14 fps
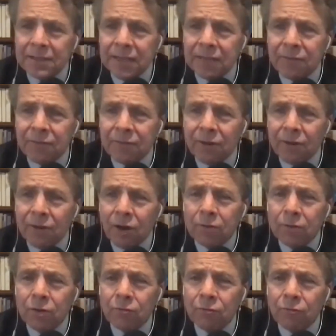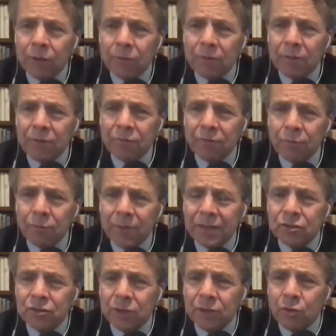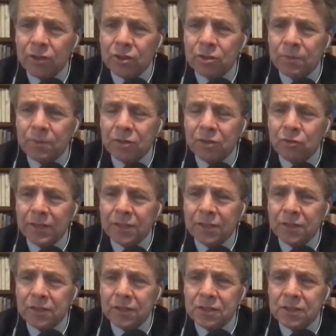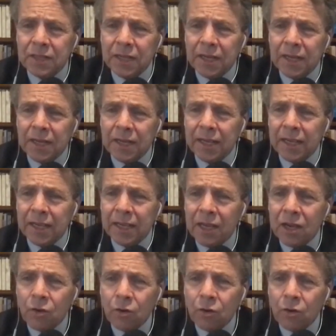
asks, have all of your Freedom of Information requests been directed to the CIA,